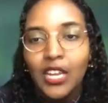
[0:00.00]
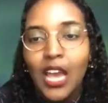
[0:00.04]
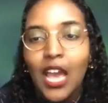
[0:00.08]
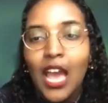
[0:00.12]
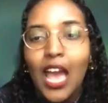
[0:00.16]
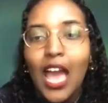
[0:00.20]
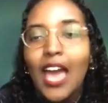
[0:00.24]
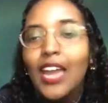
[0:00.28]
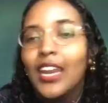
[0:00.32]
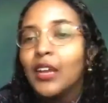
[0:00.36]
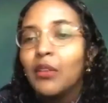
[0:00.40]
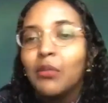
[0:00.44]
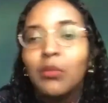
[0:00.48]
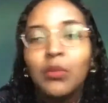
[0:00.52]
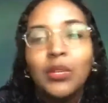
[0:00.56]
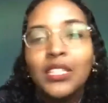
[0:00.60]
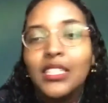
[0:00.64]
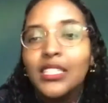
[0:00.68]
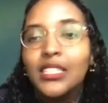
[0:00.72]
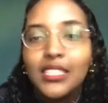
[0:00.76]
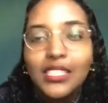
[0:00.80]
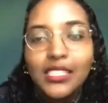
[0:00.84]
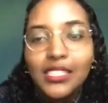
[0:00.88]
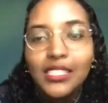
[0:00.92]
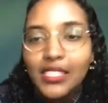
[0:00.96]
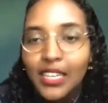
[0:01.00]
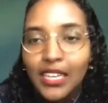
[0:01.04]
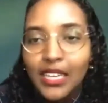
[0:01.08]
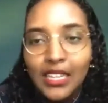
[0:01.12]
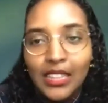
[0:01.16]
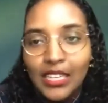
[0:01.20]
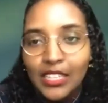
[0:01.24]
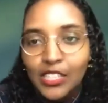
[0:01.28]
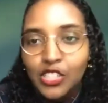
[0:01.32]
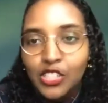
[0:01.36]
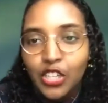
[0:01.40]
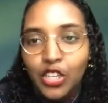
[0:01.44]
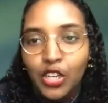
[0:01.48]
And I really dislike
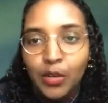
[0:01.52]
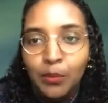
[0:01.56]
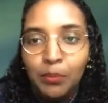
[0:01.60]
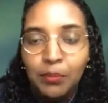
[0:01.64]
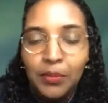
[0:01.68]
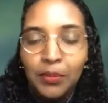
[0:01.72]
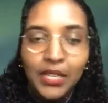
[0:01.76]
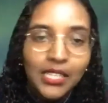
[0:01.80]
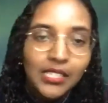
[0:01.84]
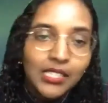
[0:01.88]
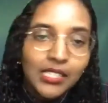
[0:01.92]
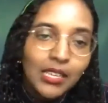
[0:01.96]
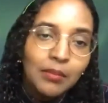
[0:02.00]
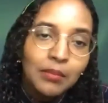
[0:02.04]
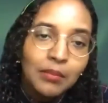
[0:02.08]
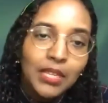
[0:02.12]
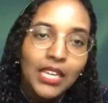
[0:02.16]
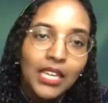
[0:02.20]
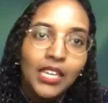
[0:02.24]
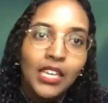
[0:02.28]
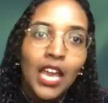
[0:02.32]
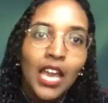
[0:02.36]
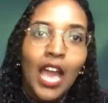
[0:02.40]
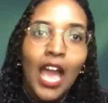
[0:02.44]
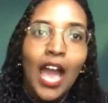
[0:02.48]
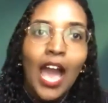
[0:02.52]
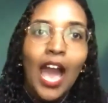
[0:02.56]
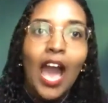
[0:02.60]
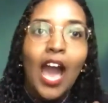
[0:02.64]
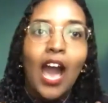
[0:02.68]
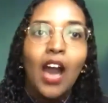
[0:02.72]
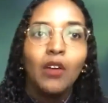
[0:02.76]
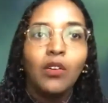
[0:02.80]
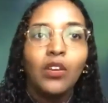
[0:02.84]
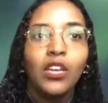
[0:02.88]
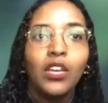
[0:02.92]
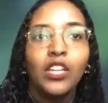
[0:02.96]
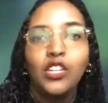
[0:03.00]
that term because I'm like, how
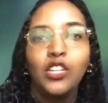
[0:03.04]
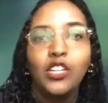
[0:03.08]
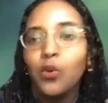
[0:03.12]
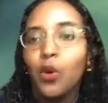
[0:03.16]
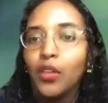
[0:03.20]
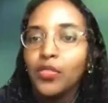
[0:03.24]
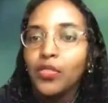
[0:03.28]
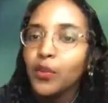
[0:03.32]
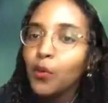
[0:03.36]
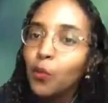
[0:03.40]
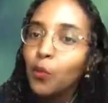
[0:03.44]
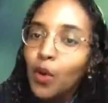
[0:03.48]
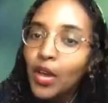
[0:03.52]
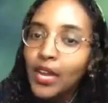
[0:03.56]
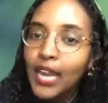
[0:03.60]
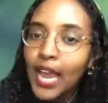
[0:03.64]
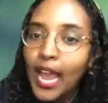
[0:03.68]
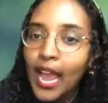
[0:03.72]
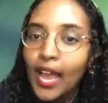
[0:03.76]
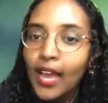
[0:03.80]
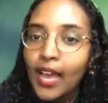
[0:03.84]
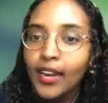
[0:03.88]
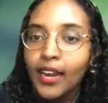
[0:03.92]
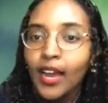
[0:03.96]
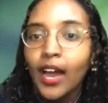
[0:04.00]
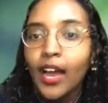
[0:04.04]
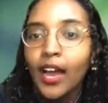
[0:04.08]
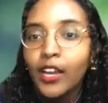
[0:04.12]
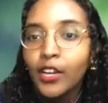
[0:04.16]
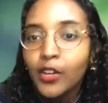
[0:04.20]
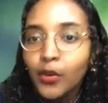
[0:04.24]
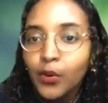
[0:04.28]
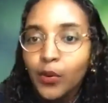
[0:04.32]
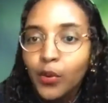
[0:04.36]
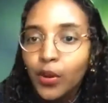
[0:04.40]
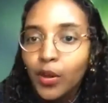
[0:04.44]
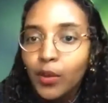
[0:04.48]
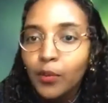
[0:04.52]
can you, on the one hand, I
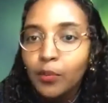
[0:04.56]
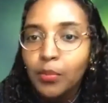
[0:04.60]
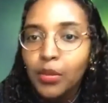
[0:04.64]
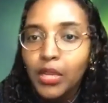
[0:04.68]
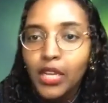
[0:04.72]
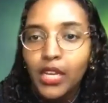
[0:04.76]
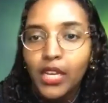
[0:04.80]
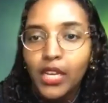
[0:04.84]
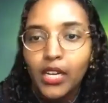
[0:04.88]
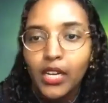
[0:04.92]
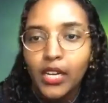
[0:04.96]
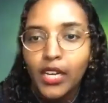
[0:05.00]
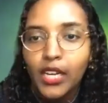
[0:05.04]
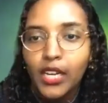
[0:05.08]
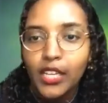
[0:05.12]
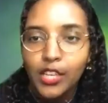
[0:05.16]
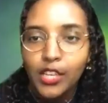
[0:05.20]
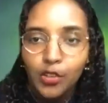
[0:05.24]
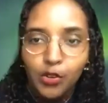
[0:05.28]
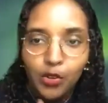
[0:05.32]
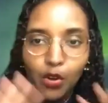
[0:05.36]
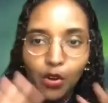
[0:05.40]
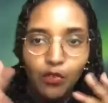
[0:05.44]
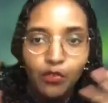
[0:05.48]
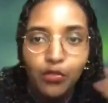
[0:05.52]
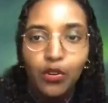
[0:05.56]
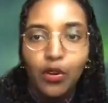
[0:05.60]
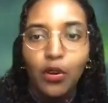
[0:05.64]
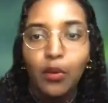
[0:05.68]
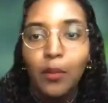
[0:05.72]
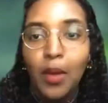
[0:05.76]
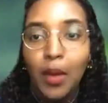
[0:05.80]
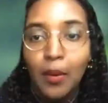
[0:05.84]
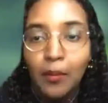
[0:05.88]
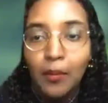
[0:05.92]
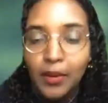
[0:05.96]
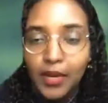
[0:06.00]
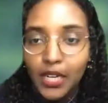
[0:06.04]
grew up hearing, you know, from
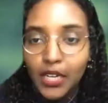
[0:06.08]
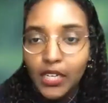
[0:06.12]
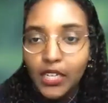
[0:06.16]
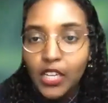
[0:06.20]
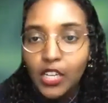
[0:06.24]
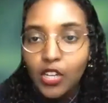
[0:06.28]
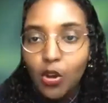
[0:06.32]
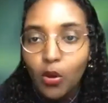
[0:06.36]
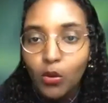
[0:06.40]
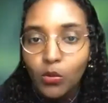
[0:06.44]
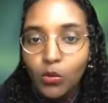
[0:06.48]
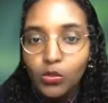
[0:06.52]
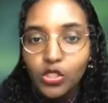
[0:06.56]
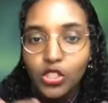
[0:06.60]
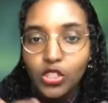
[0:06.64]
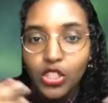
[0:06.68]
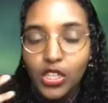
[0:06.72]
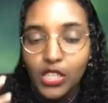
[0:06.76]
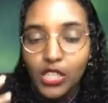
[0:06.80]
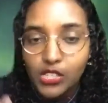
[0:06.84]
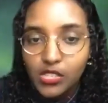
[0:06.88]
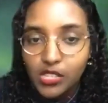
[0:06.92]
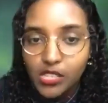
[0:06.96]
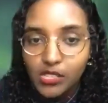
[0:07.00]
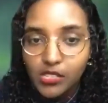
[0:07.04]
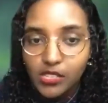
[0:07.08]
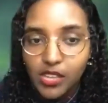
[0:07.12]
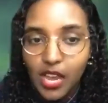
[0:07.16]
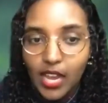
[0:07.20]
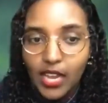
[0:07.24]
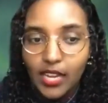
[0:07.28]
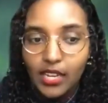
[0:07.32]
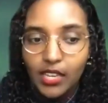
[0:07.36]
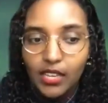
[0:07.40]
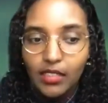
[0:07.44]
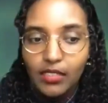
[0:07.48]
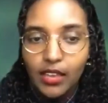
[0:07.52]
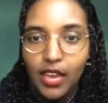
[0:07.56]
American culture in
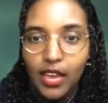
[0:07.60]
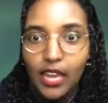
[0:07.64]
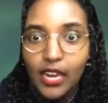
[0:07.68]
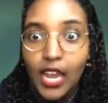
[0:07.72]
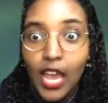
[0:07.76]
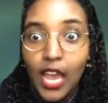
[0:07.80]
society that,